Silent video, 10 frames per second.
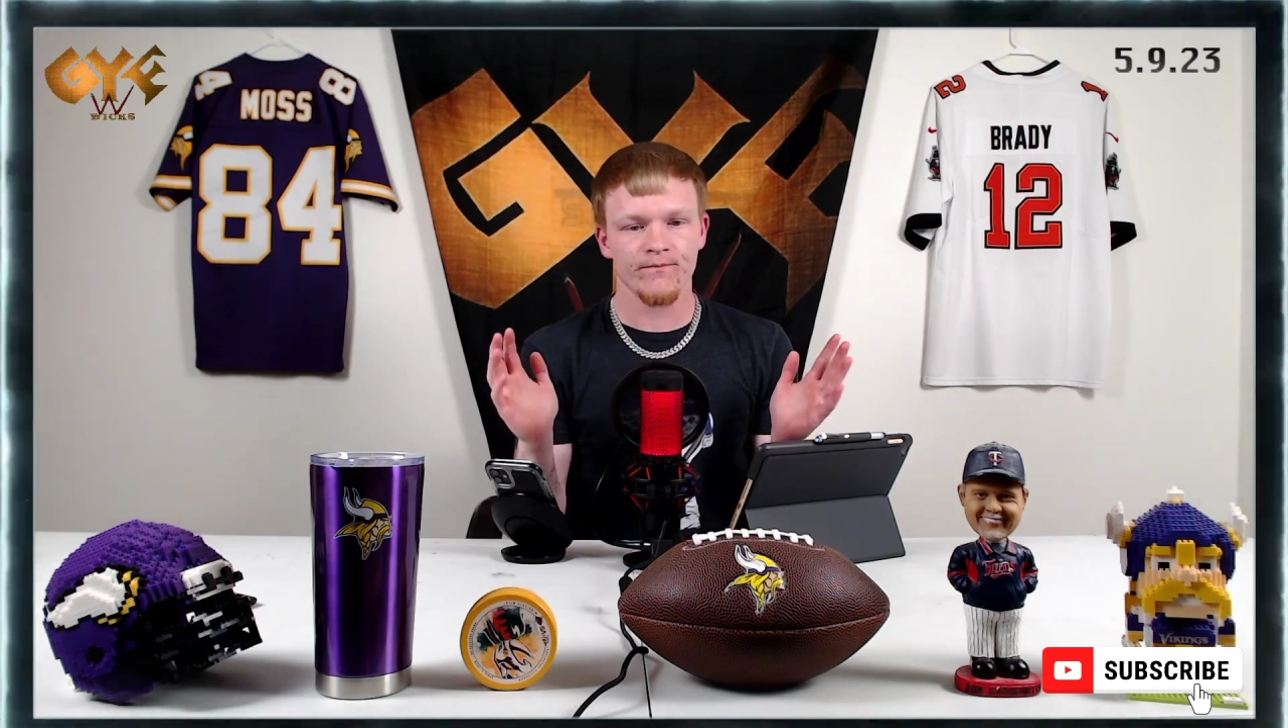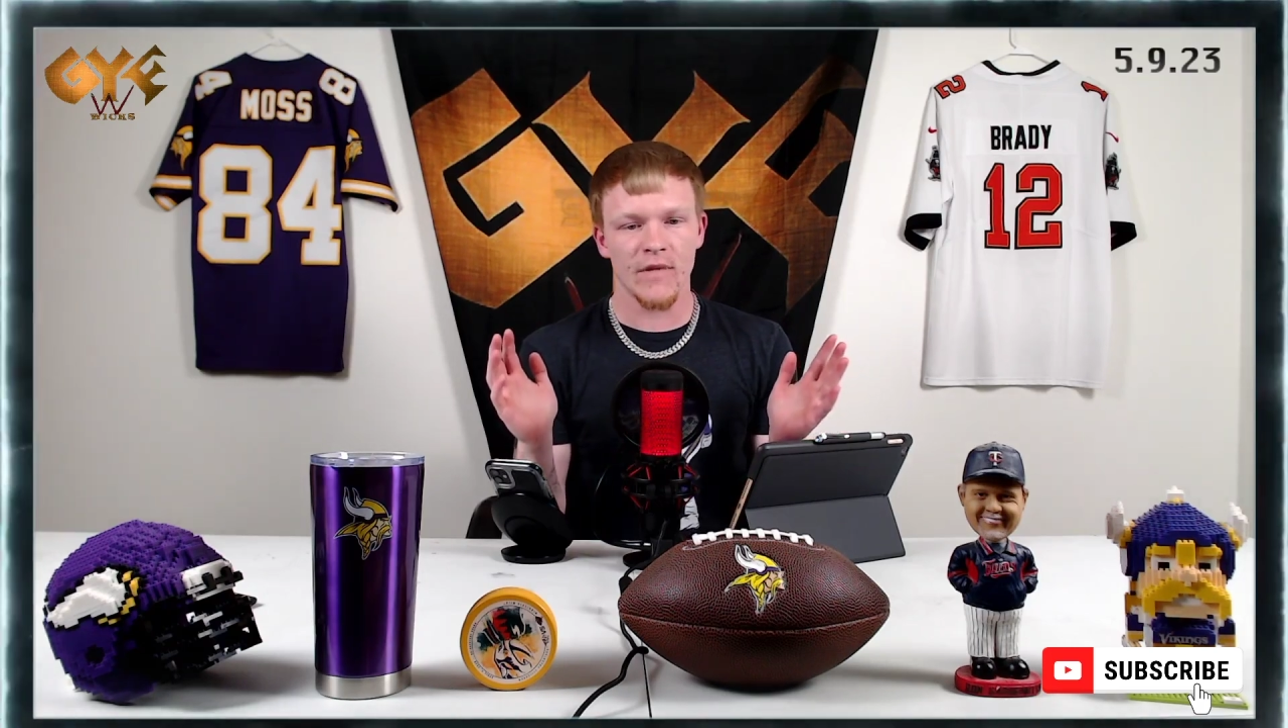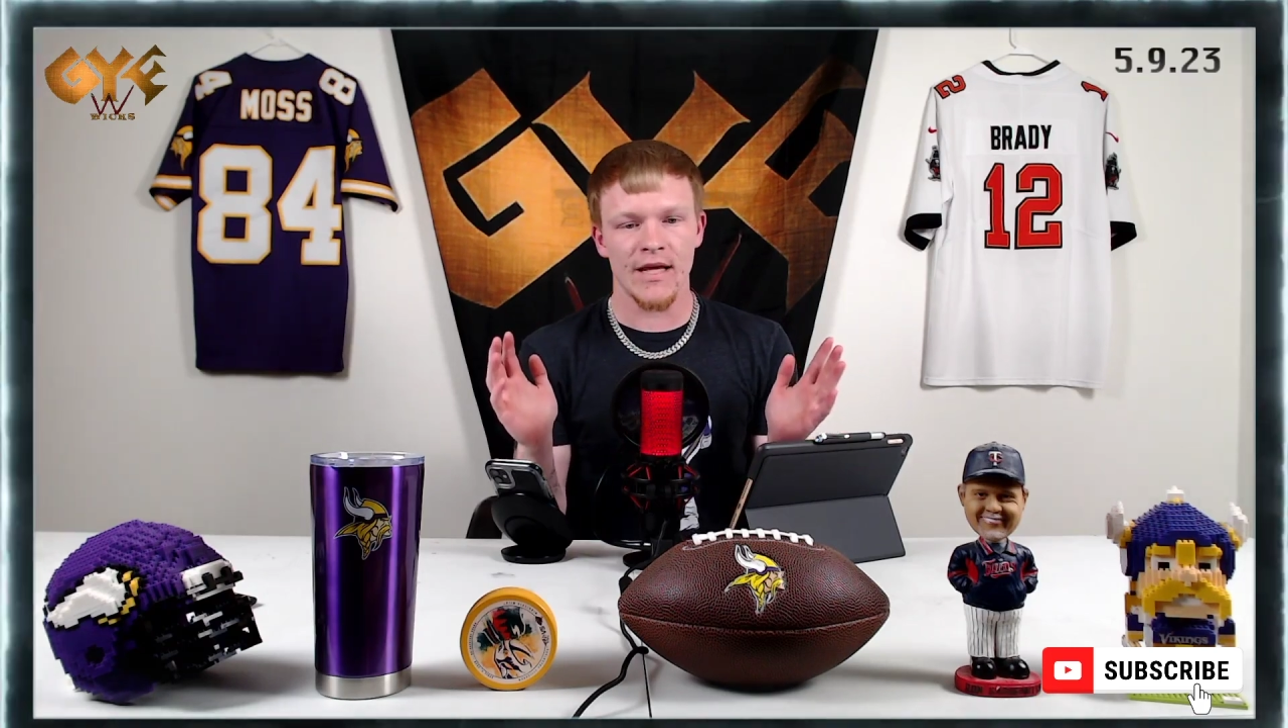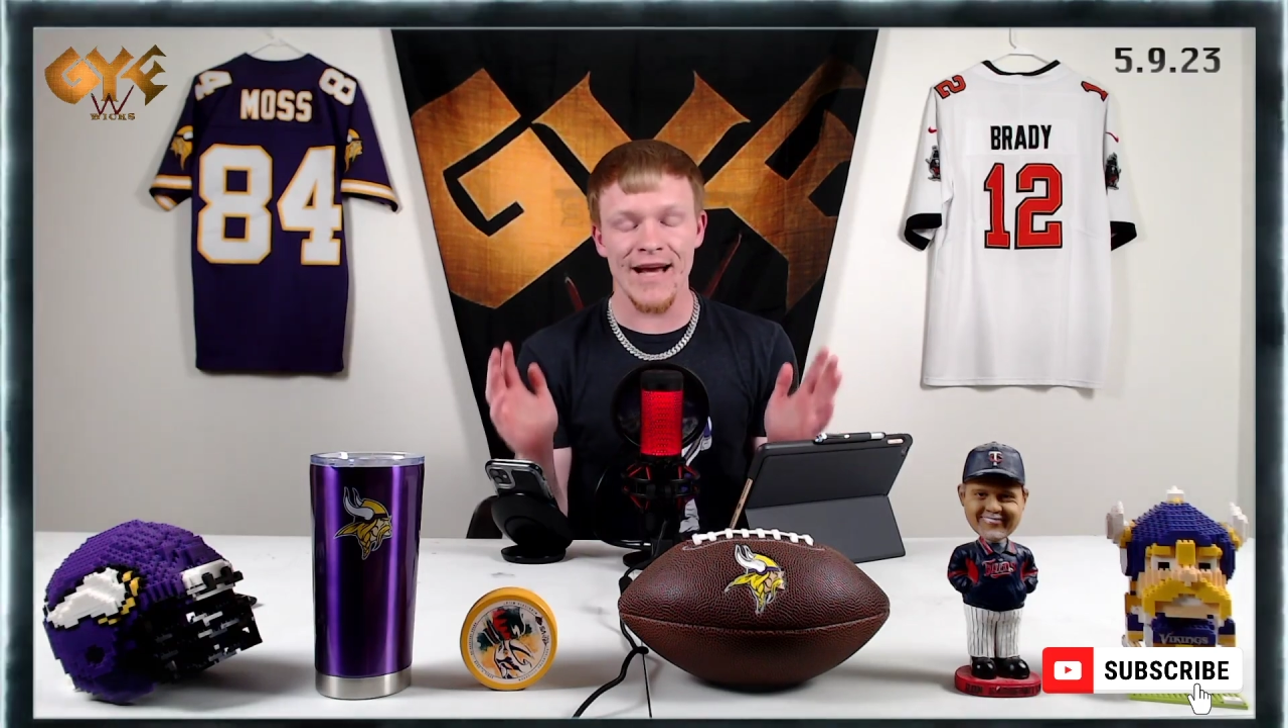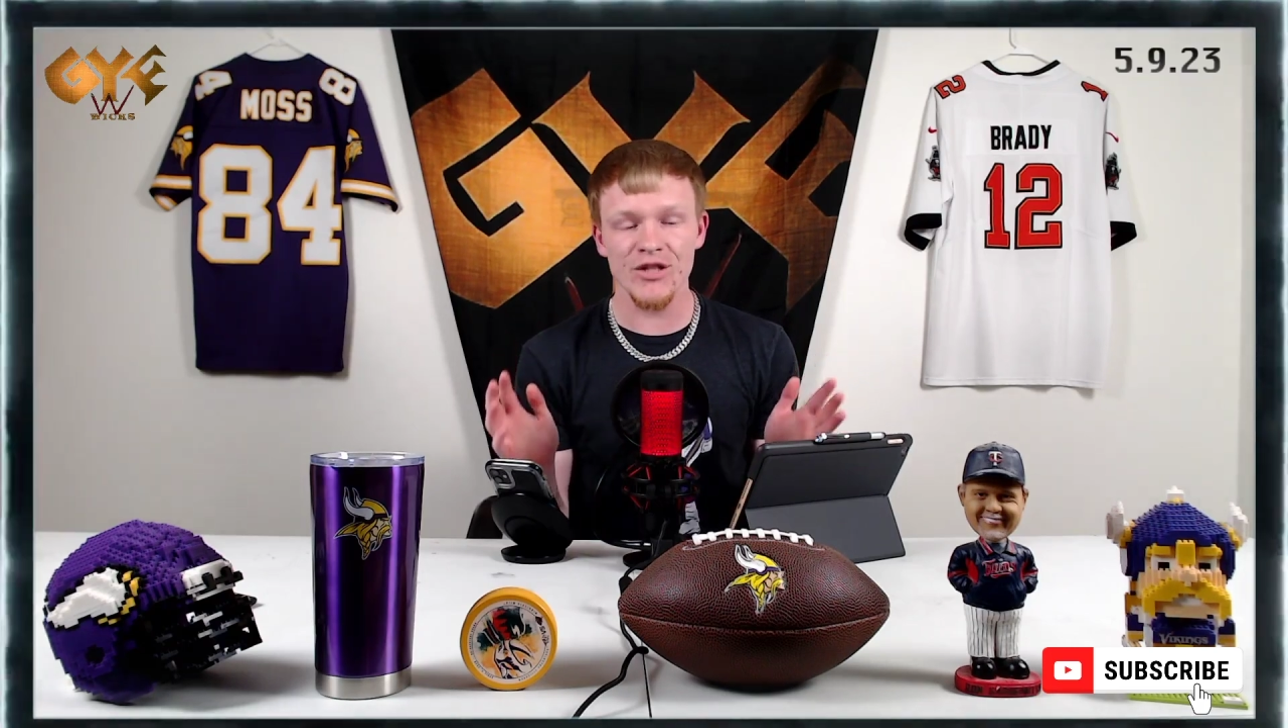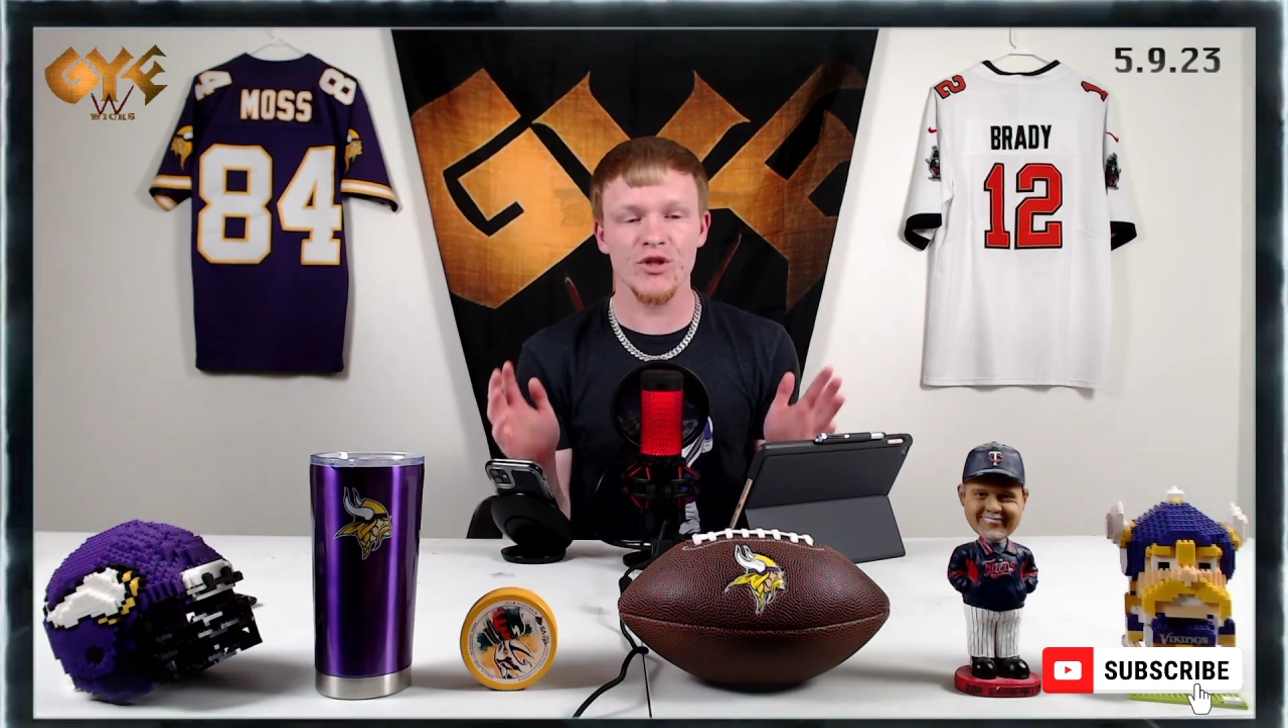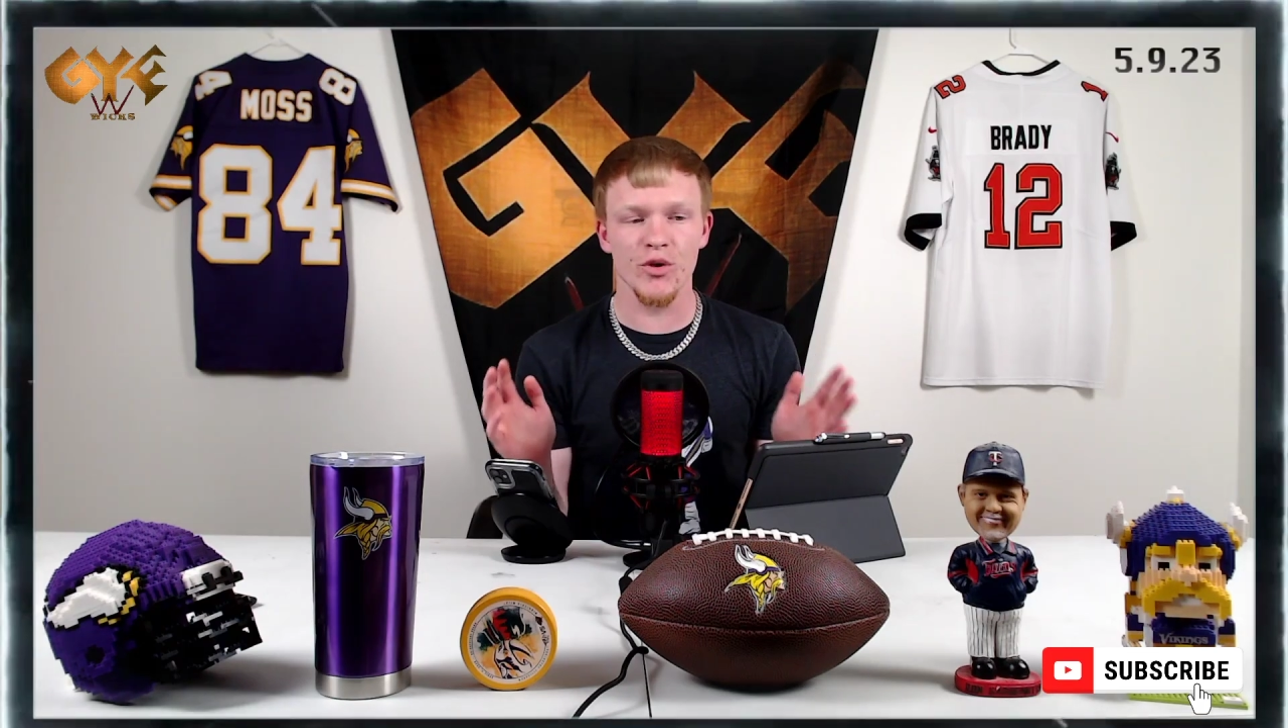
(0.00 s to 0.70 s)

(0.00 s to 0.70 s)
last